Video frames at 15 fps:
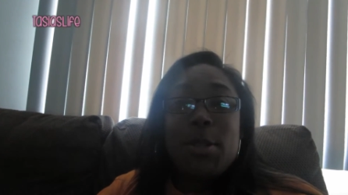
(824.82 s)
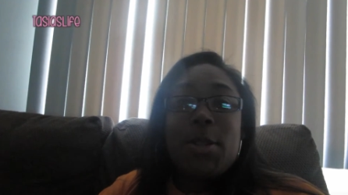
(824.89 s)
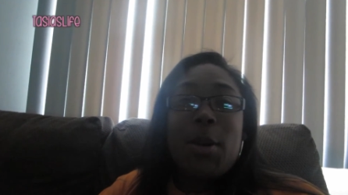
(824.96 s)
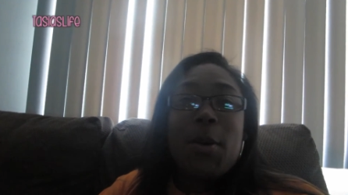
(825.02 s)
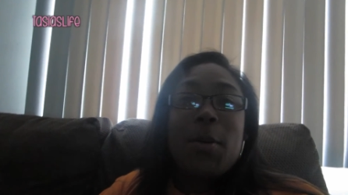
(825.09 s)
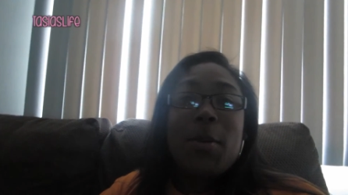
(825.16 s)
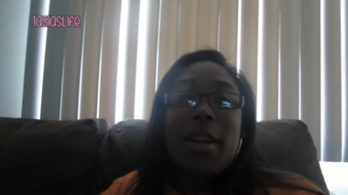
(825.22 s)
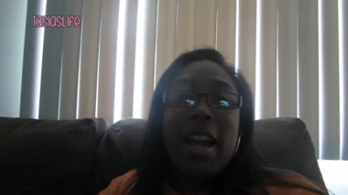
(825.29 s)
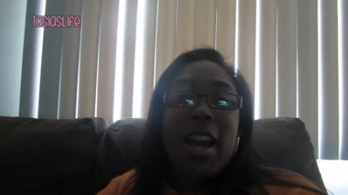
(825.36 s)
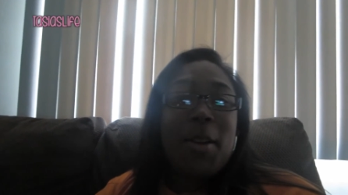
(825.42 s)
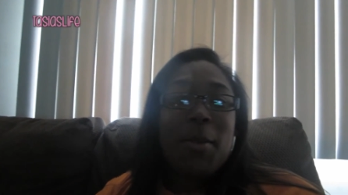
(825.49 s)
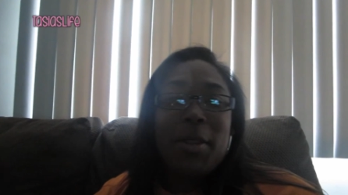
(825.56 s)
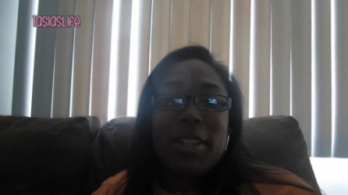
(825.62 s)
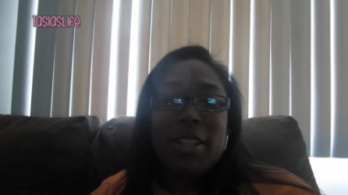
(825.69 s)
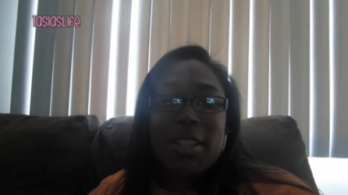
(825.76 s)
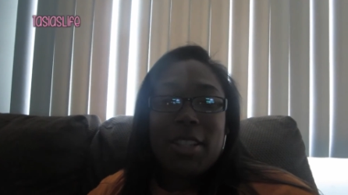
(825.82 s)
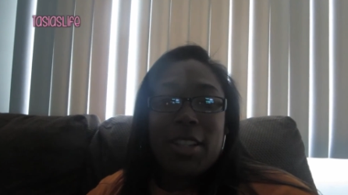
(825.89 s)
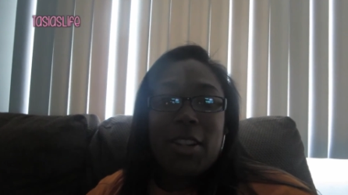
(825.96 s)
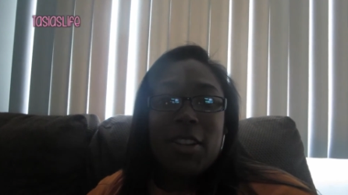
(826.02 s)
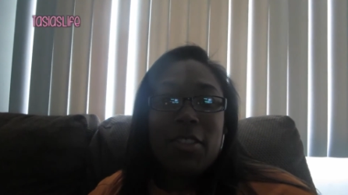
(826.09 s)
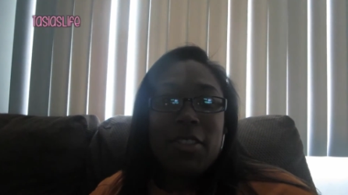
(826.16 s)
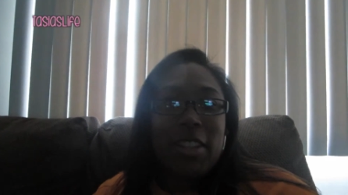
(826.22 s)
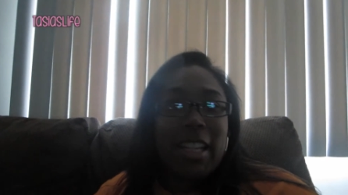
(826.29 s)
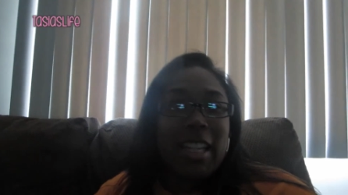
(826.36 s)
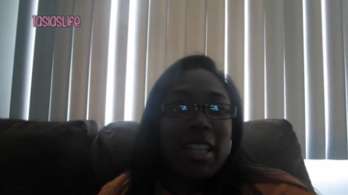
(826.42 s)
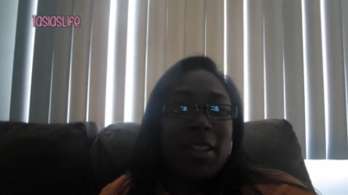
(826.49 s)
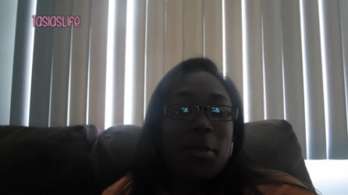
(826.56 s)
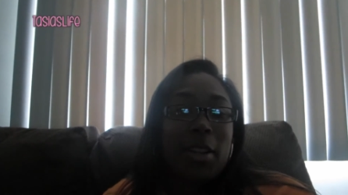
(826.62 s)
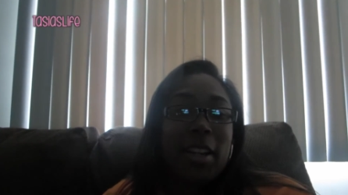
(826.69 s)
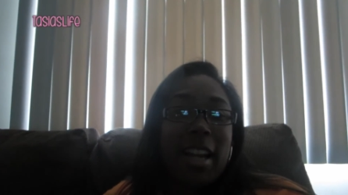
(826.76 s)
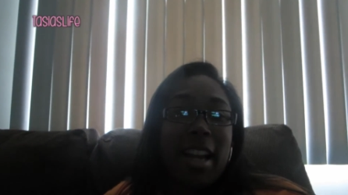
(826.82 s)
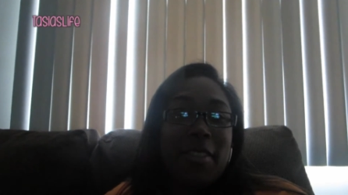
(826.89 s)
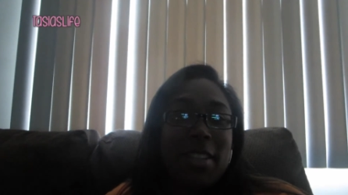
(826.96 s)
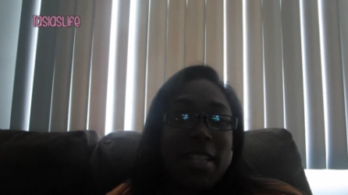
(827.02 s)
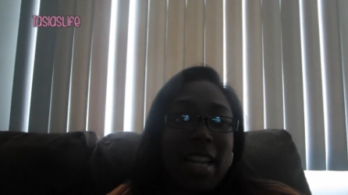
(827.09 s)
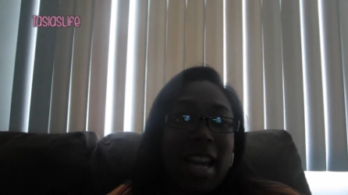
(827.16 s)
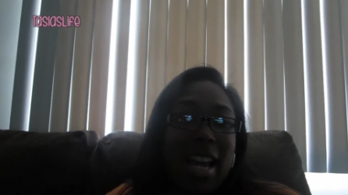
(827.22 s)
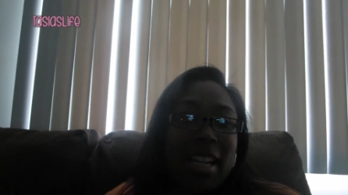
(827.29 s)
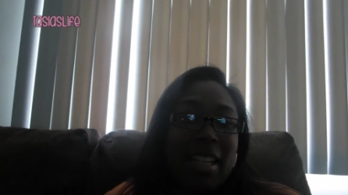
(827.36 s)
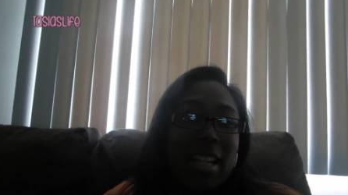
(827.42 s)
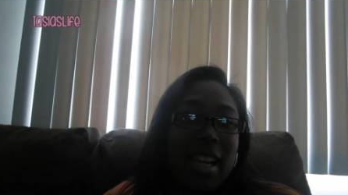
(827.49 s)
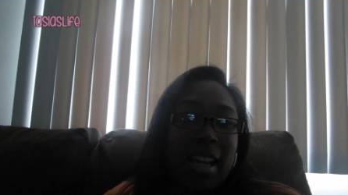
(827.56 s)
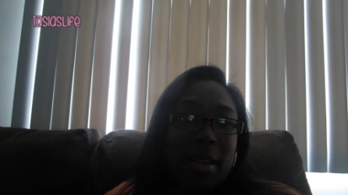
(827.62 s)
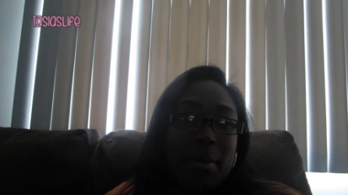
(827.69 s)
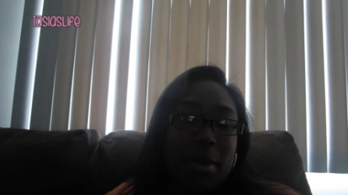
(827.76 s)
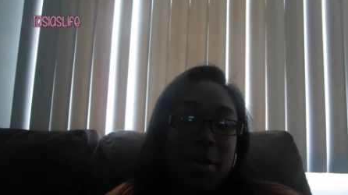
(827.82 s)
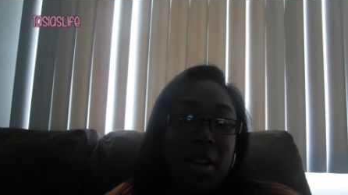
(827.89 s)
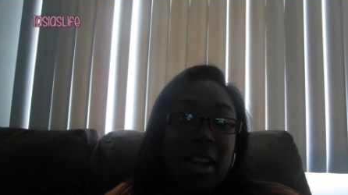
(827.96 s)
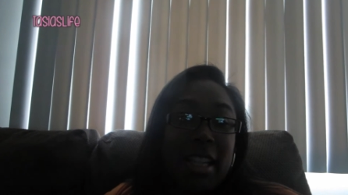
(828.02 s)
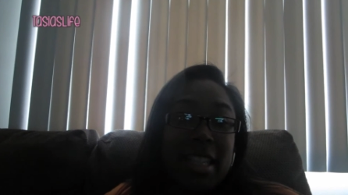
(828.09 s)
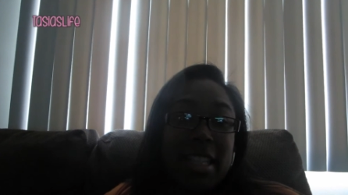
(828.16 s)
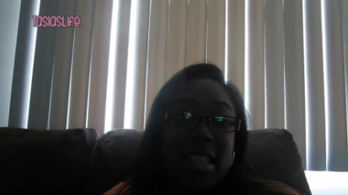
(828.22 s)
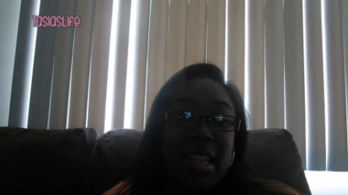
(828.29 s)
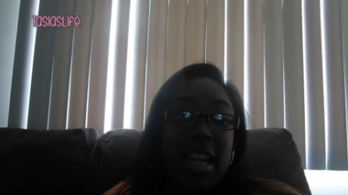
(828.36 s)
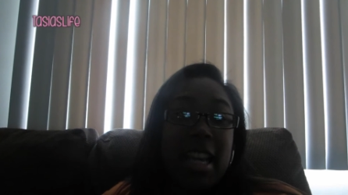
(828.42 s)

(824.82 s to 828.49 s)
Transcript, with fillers: So now we're just gonna read. We're gonna have snack time, and while he's